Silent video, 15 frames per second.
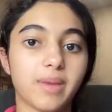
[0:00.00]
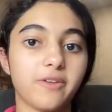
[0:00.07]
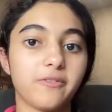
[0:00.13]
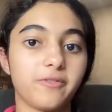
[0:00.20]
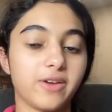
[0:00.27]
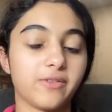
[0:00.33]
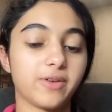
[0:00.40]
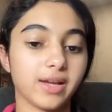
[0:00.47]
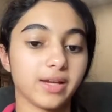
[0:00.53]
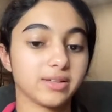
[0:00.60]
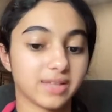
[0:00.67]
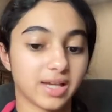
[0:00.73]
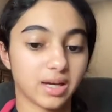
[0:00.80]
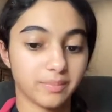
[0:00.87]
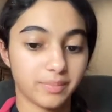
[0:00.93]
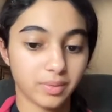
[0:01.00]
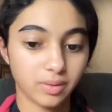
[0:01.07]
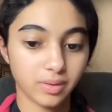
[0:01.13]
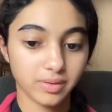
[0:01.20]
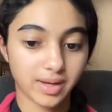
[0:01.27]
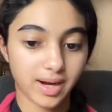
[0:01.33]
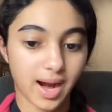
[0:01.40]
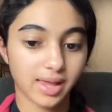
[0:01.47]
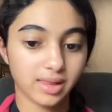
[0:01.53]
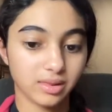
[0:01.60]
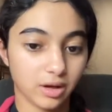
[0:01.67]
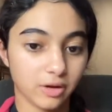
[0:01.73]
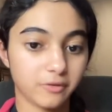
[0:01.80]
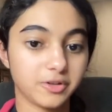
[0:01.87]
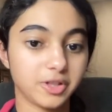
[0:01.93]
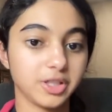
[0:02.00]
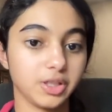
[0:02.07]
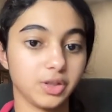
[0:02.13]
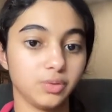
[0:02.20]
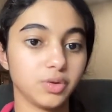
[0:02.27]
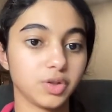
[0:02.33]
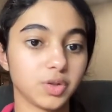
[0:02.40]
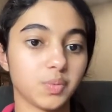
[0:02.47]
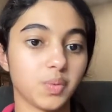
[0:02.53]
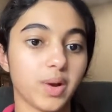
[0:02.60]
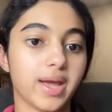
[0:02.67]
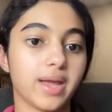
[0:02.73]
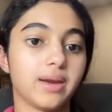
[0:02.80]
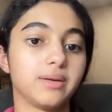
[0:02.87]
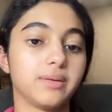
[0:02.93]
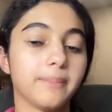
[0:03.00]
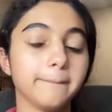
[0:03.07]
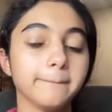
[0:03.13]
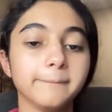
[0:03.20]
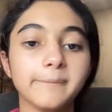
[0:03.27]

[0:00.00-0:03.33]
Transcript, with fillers: my favorite example that I love to use when